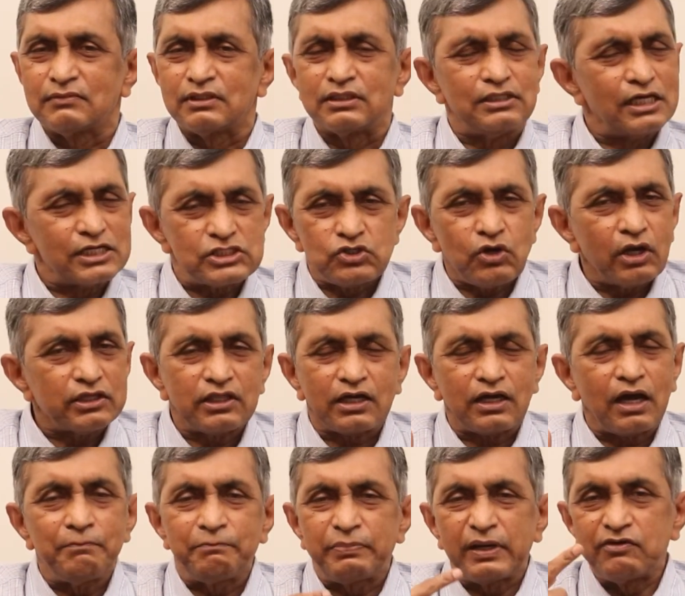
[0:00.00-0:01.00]
That's not the
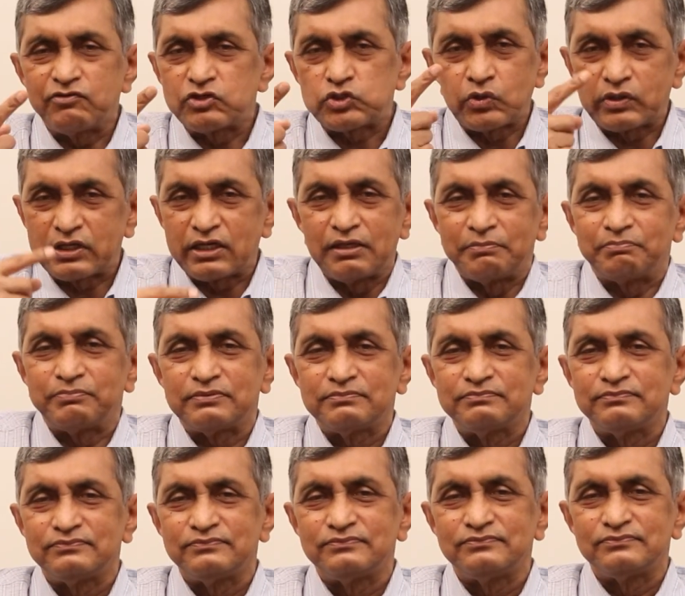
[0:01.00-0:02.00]
company we should keep.
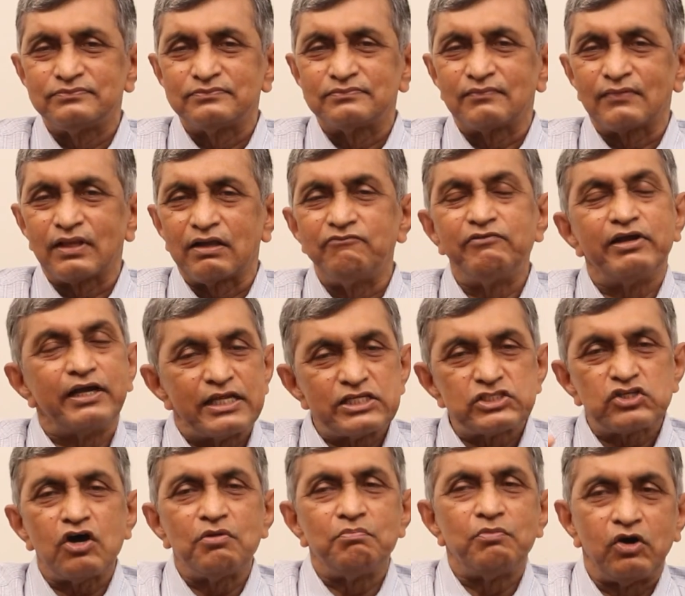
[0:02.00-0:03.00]
We
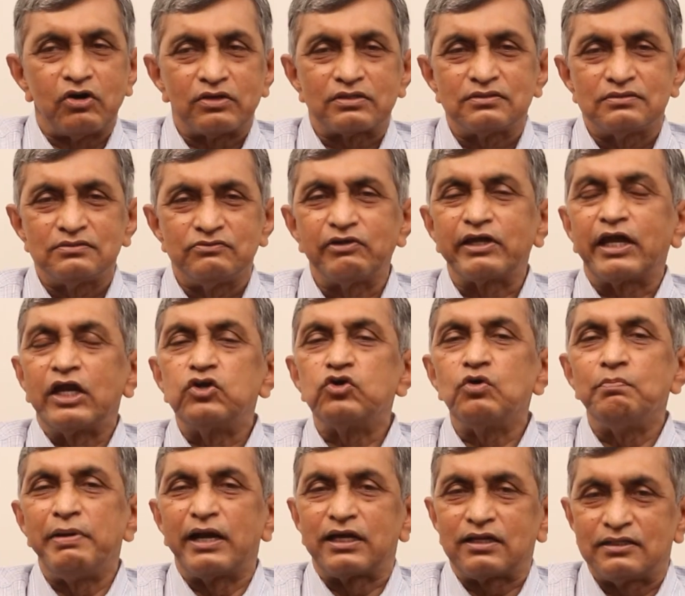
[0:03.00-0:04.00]
deserve more. We can do
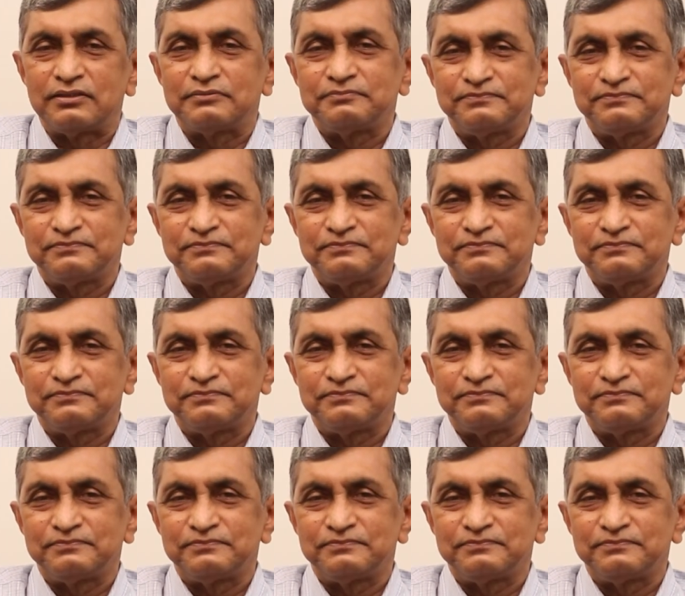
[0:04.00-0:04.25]
better.